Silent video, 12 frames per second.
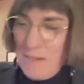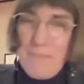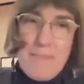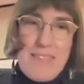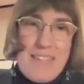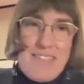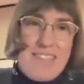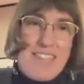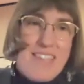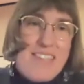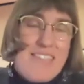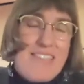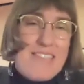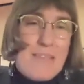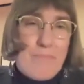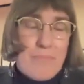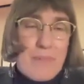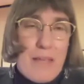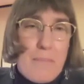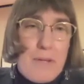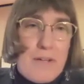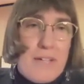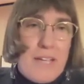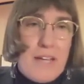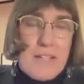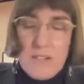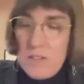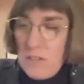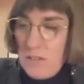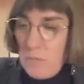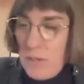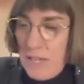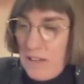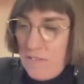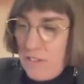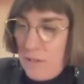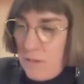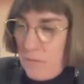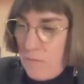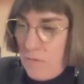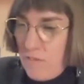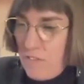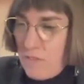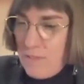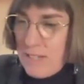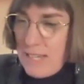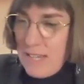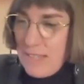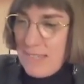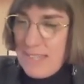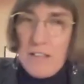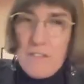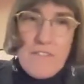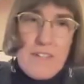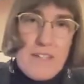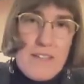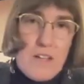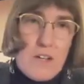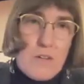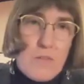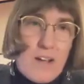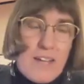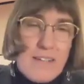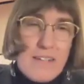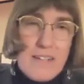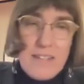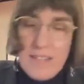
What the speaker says: This is a periodical. We have a nice, healthy, long run.